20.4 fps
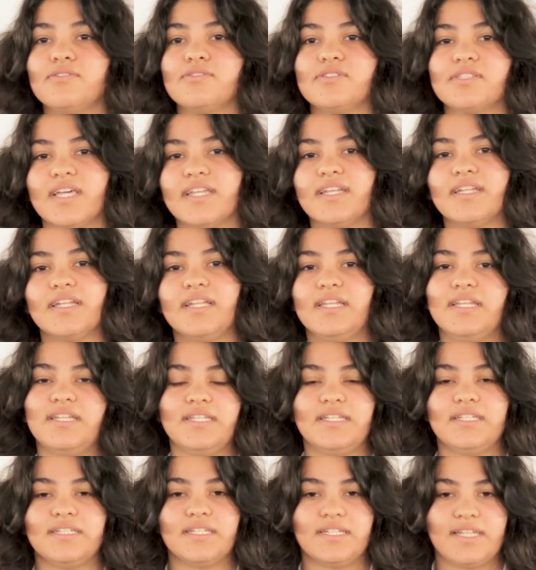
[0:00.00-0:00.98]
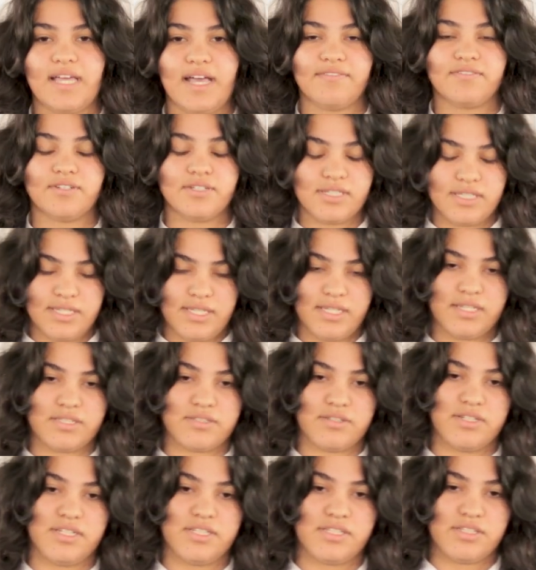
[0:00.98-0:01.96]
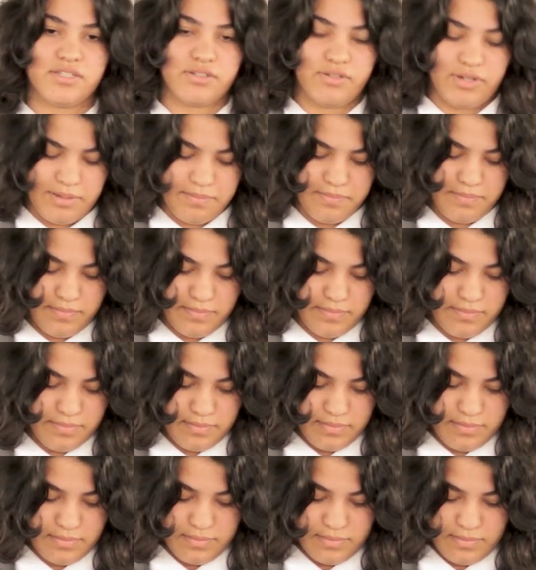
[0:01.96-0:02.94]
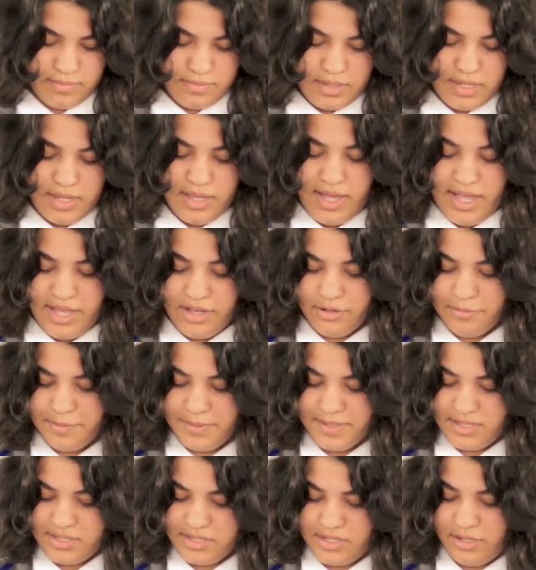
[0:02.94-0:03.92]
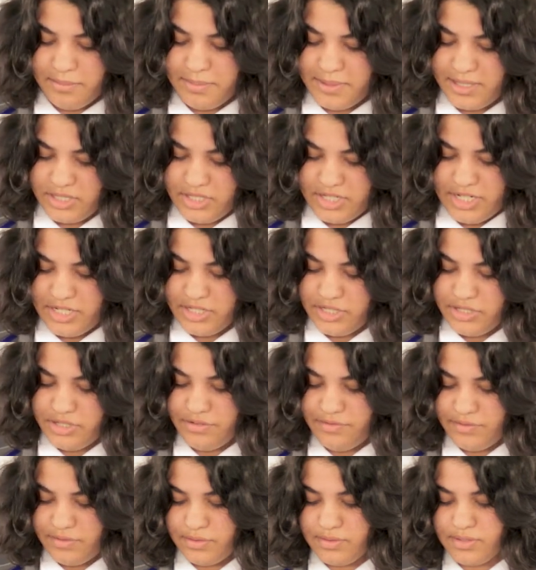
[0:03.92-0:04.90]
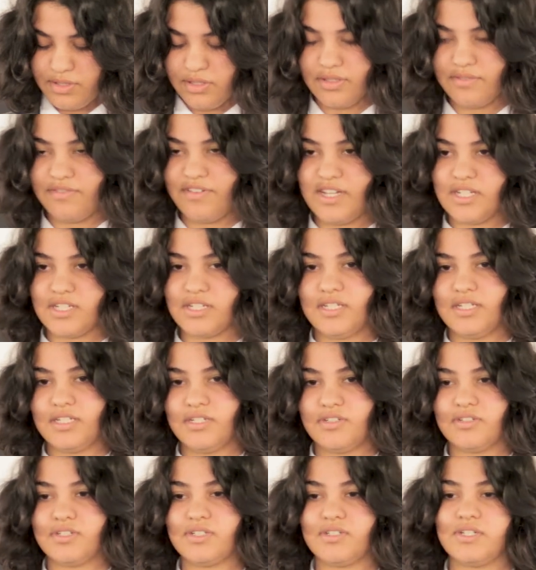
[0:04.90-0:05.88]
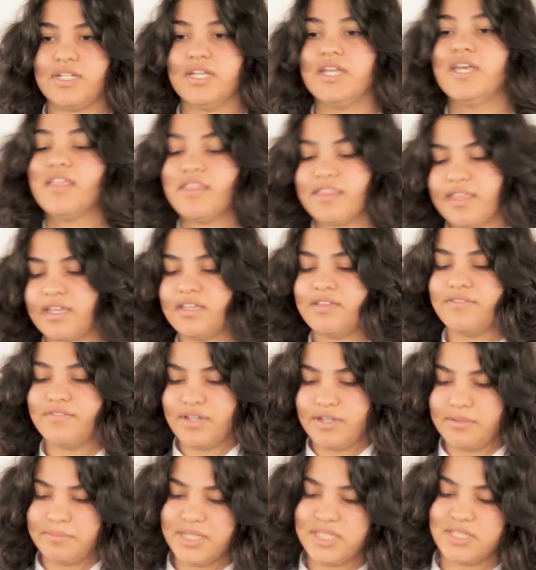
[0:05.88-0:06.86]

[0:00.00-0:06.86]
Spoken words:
you suddenly needed after seeing it on Instagram. I hope this topic changed your views on the fashion industry. Thank you very